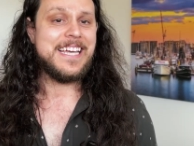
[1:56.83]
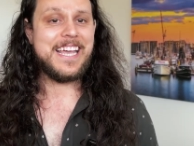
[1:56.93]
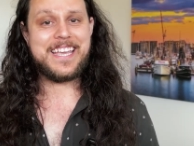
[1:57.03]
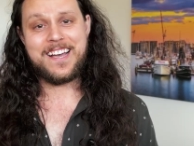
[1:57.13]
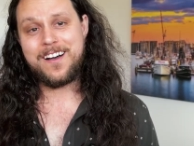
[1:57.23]

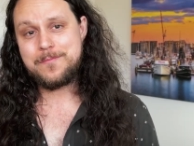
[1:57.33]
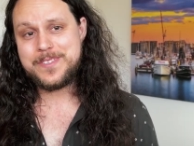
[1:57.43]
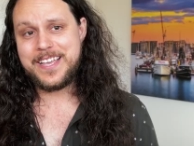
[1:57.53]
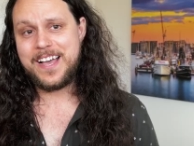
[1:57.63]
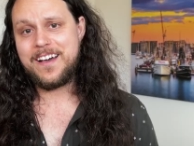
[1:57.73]
it comes
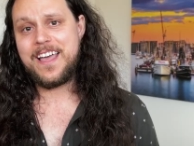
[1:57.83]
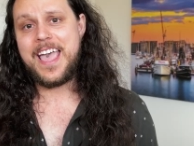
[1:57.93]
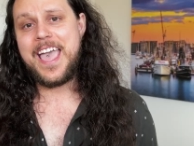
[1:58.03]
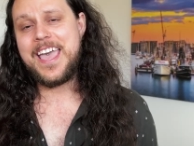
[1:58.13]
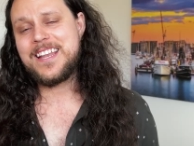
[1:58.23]
out
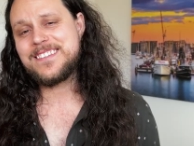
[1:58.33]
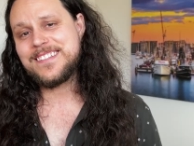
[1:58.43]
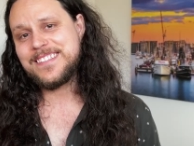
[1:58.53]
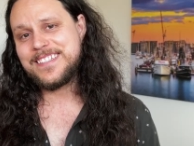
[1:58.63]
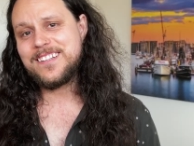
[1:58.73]
and it's a
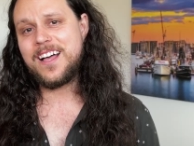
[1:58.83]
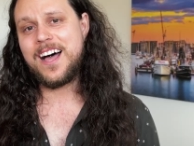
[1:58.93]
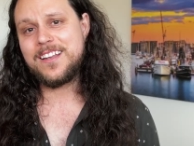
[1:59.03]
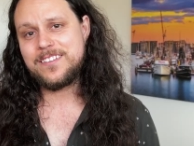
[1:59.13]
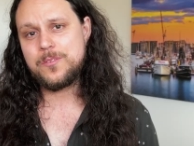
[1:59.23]
little
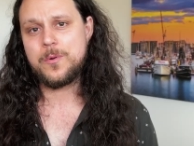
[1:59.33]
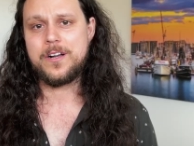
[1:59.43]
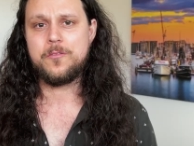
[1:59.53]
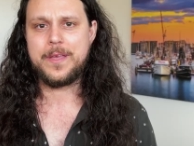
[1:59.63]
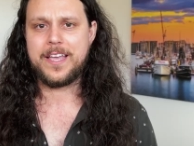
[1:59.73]

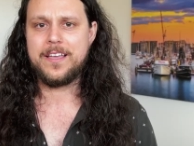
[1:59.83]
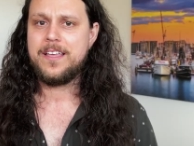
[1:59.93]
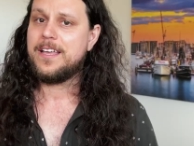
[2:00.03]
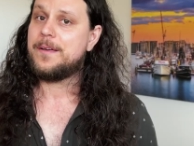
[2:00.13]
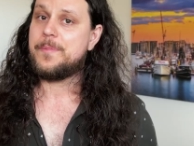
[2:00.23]

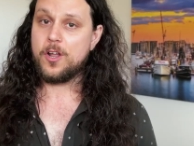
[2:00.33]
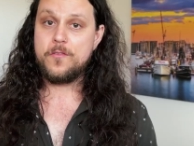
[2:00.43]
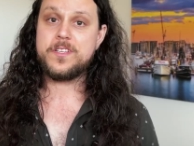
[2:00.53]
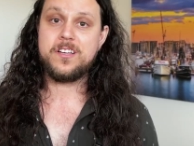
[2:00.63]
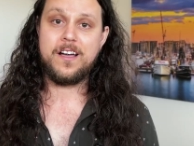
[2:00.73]
underwhelming. But
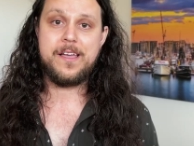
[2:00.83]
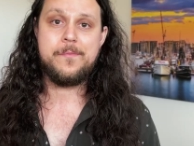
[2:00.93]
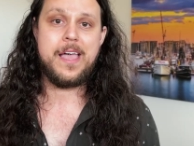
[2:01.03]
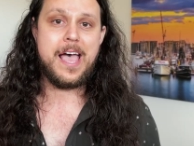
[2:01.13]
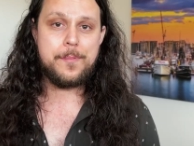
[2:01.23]
over time,
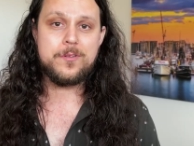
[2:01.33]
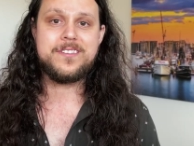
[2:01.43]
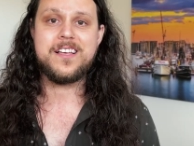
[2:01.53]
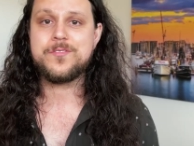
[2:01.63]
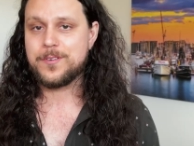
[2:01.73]
Apple
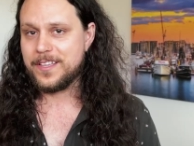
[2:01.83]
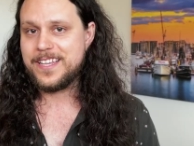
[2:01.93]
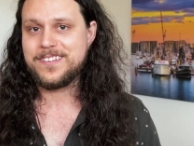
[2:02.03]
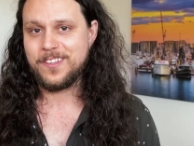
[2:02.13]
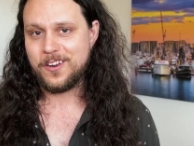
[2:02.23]
does
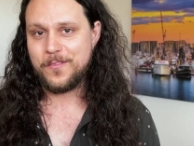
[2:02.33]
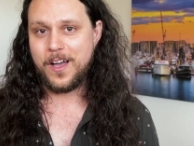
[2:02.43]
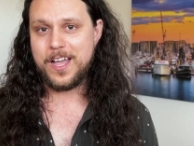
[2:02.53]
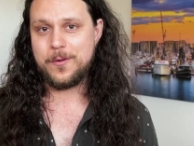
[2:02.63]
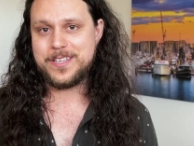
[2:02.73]
release a lot of
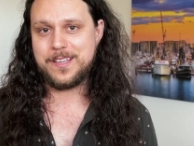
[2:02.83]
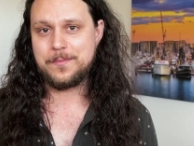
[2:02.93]
iOS